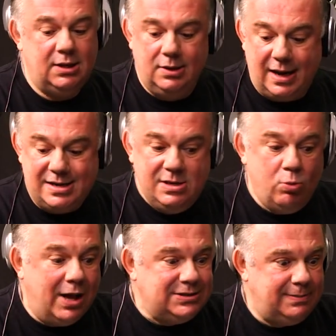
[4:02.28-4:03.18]
and, and he
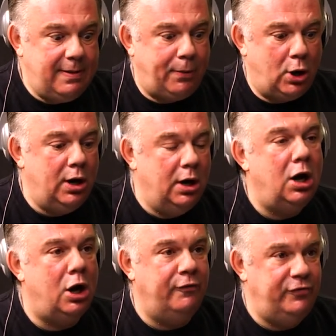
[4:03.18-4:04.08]
wants to be part
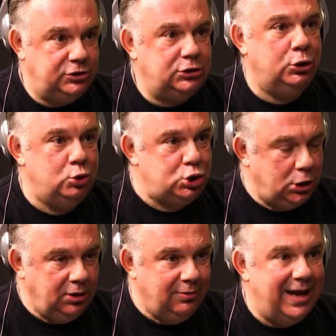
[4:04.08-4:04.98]
of the
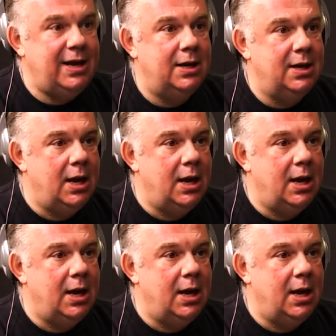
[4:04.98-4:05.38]
solution, right?